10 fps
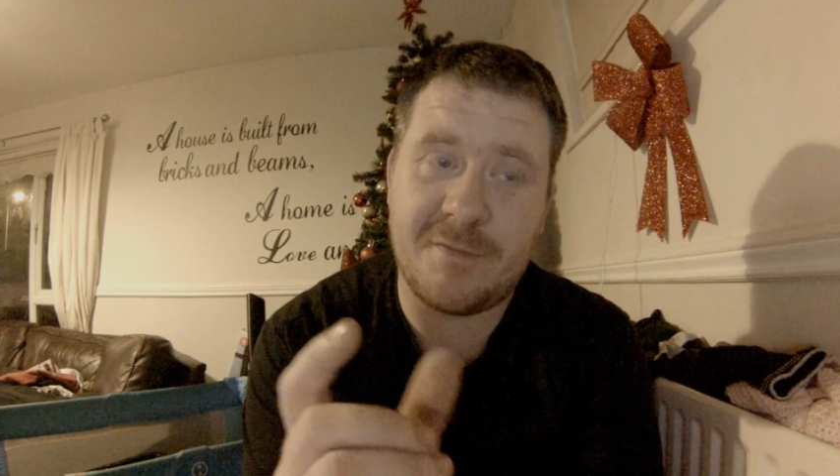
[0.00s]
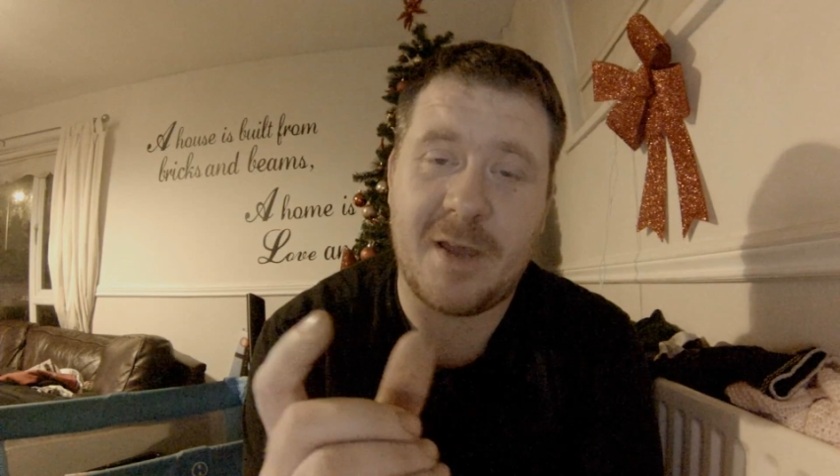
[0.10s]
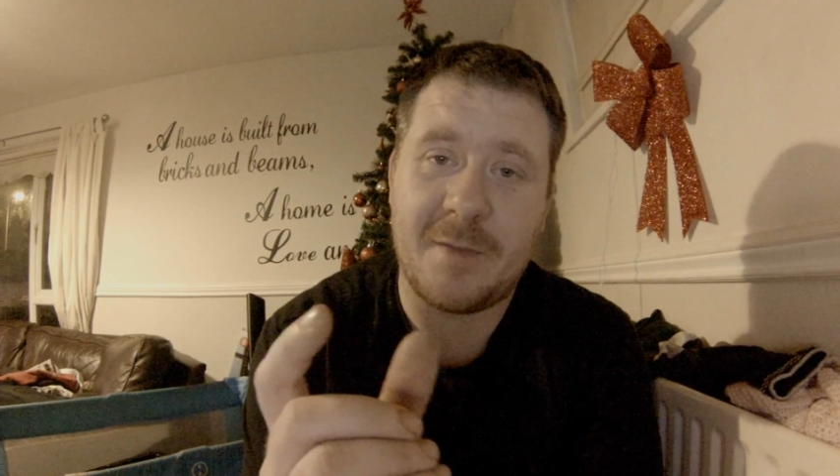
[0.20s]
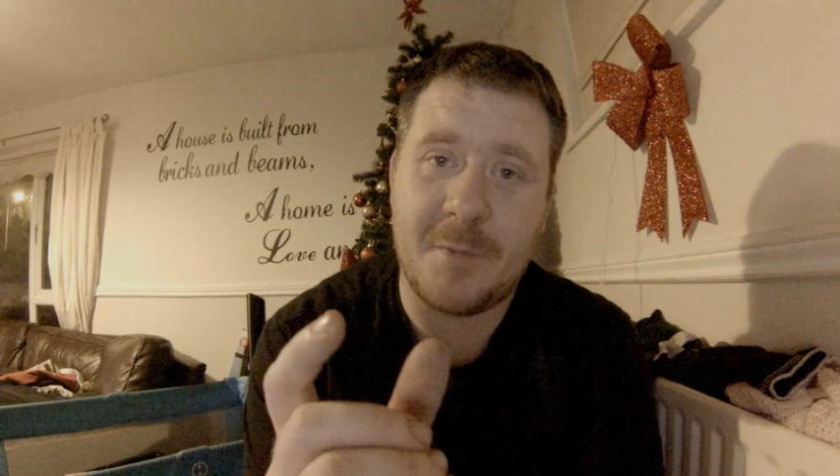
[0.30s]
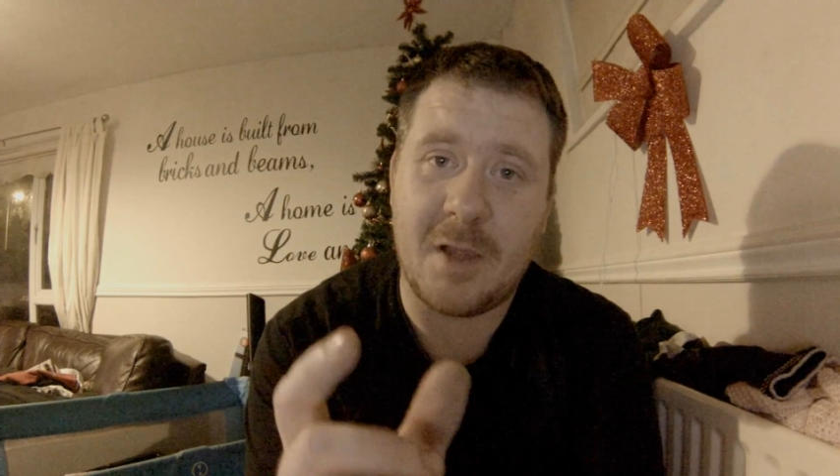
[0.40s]

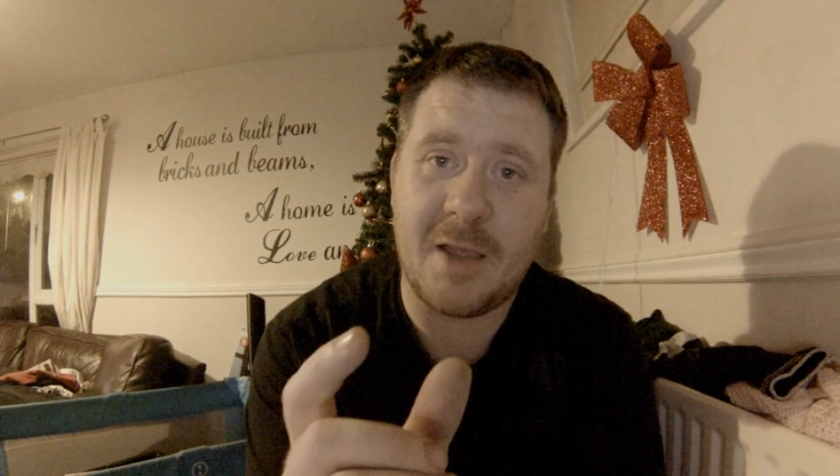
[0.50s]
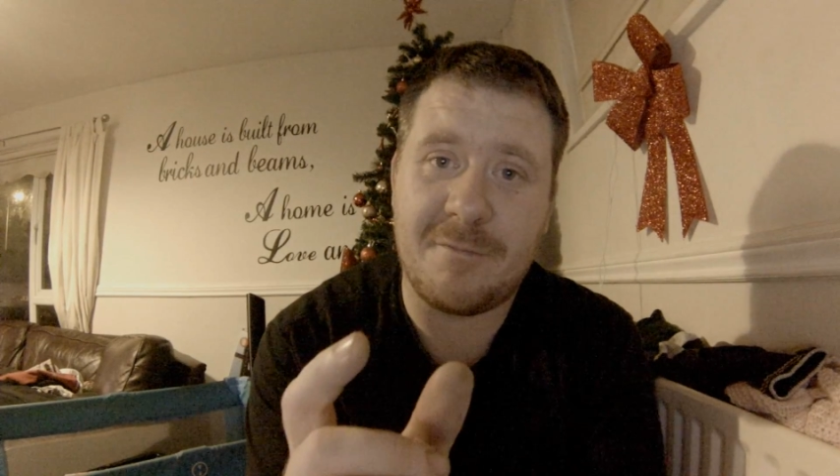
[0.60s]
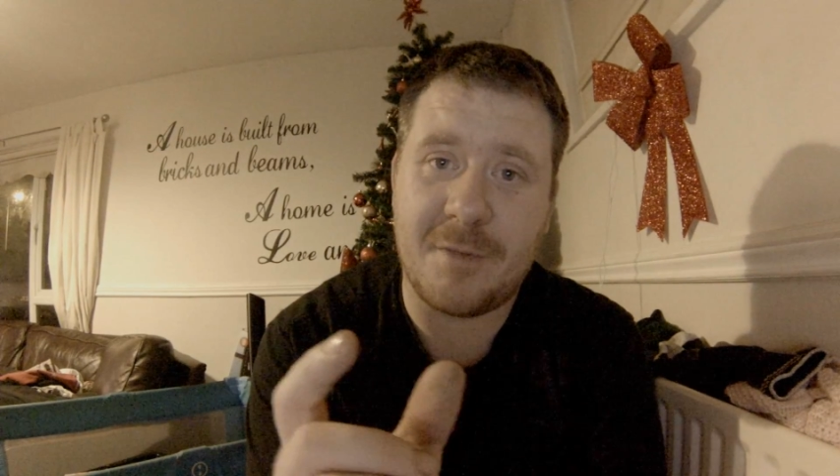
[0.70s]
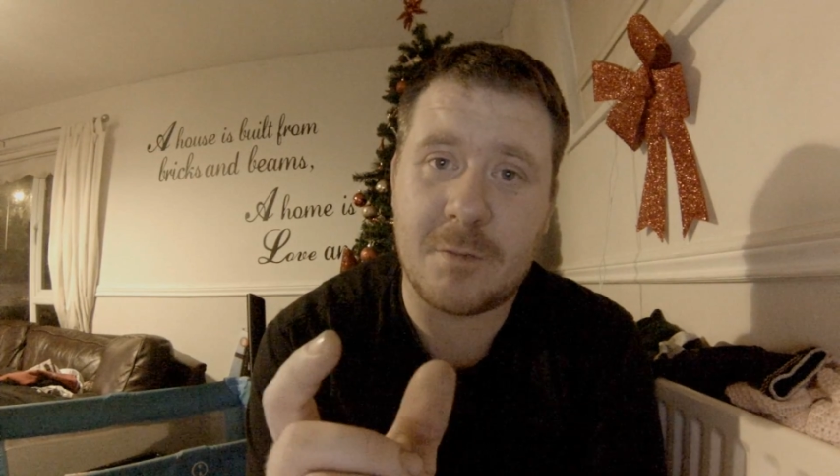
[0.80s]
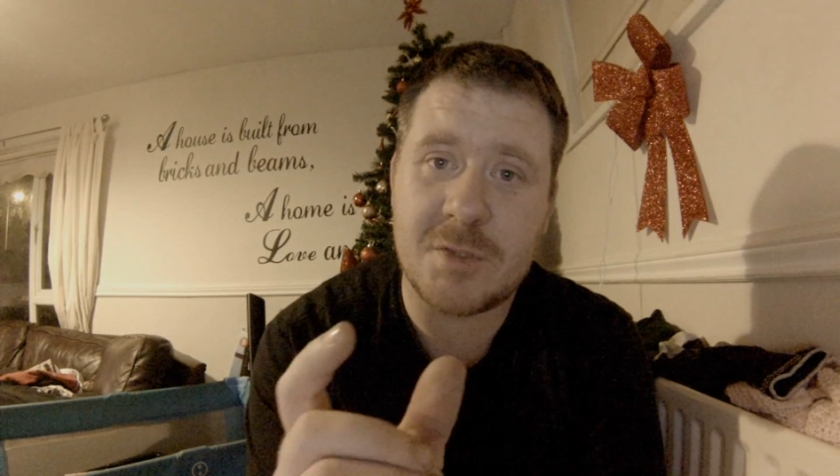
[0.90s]
five millimeter
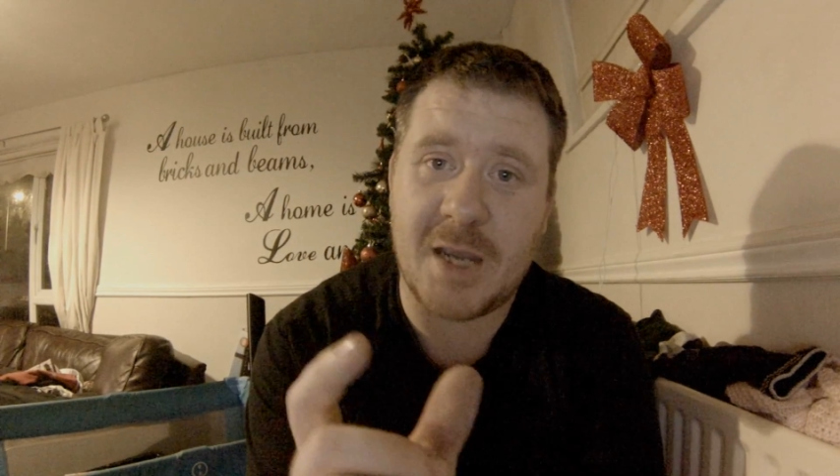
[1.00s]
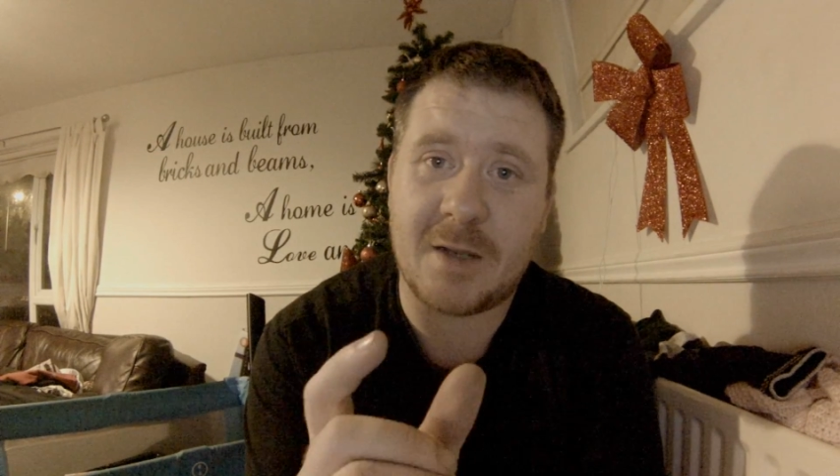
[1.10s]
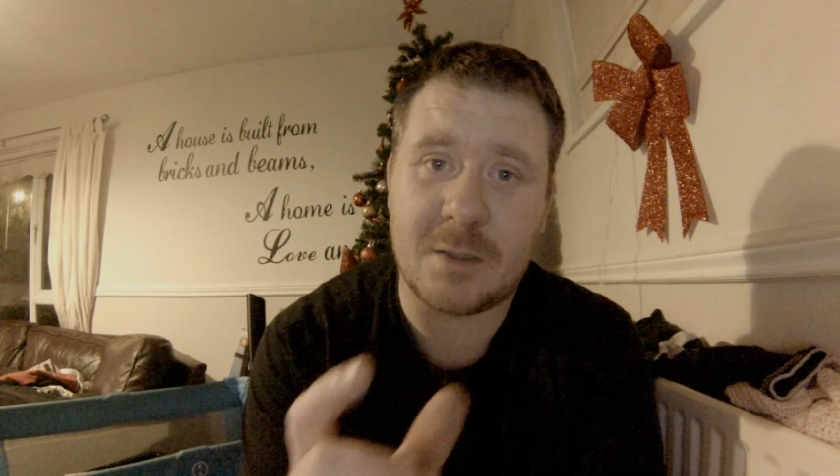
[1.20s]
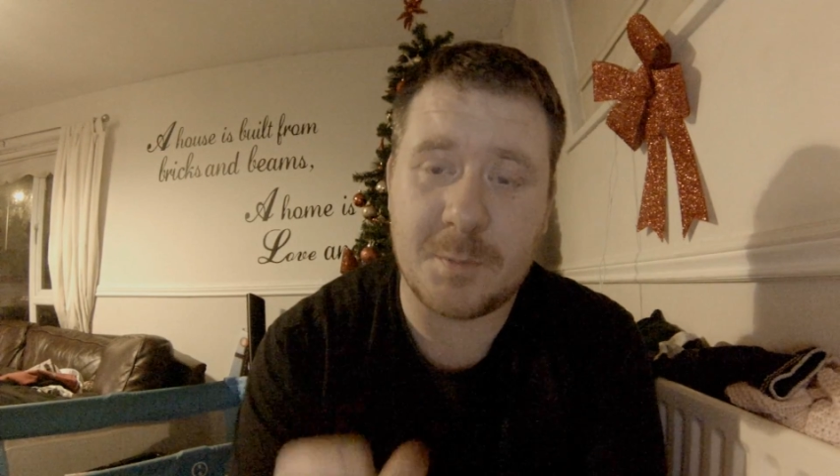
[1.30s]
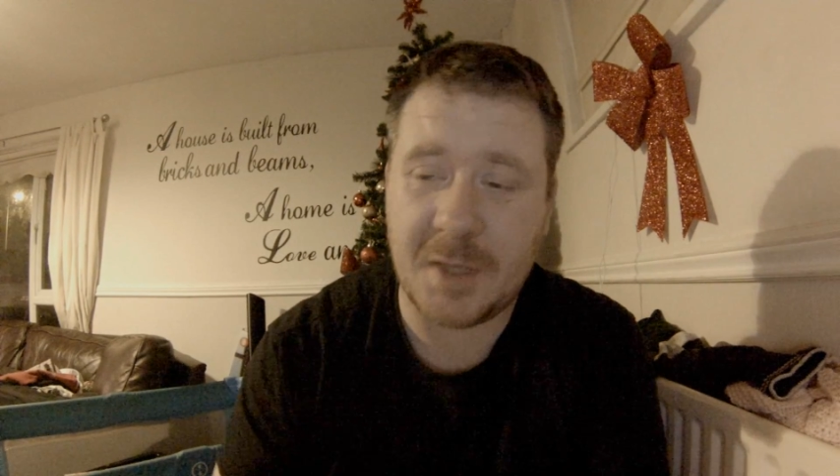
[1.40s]
headphone
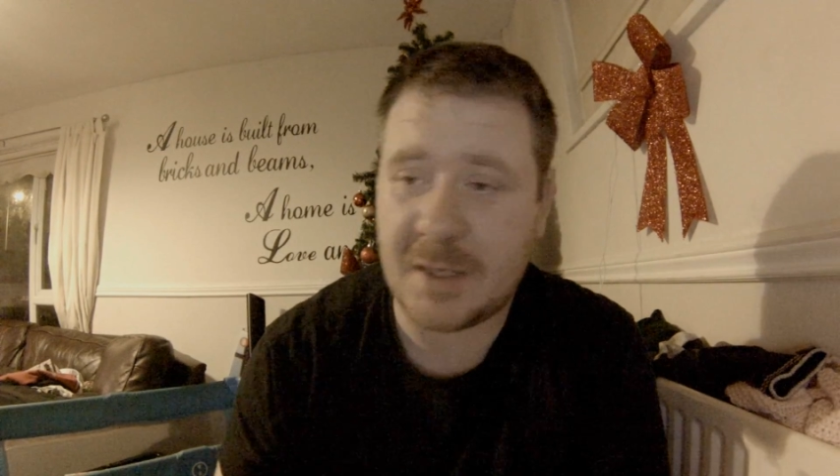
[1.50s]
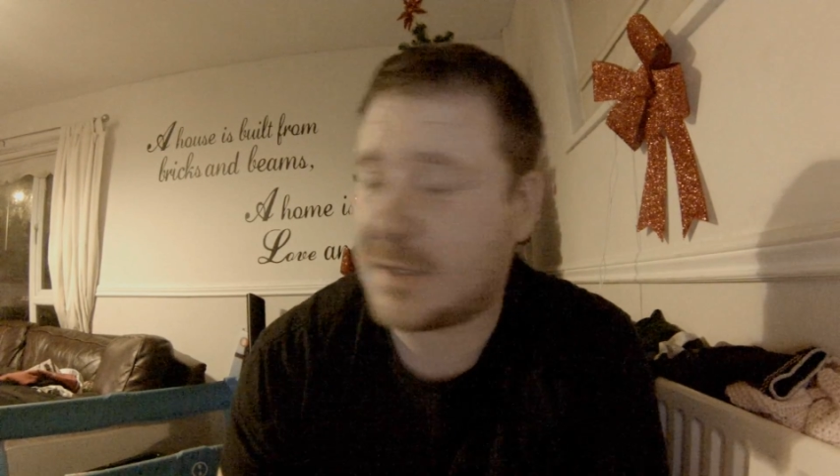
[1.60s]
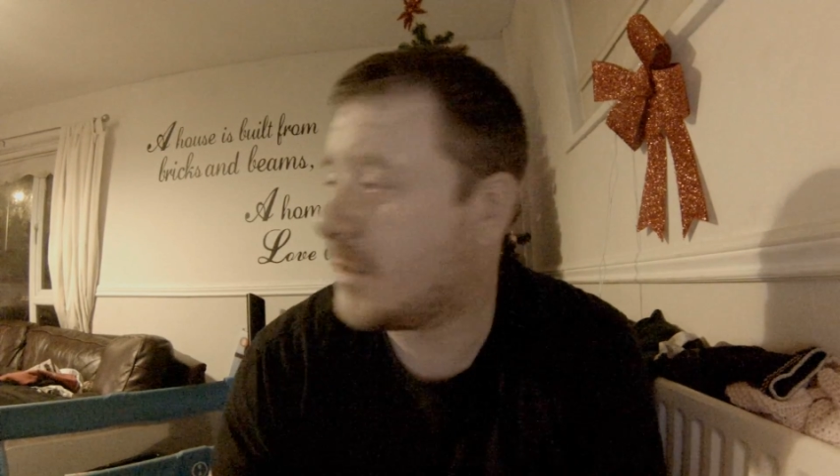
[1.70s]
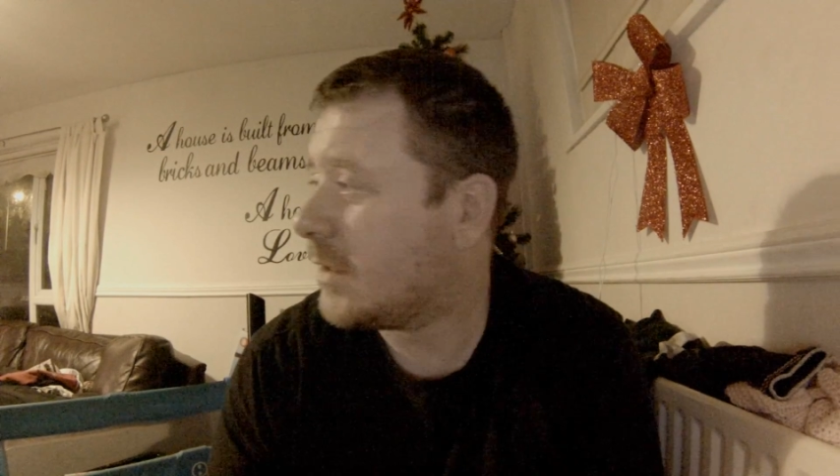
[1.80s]
jack on the back,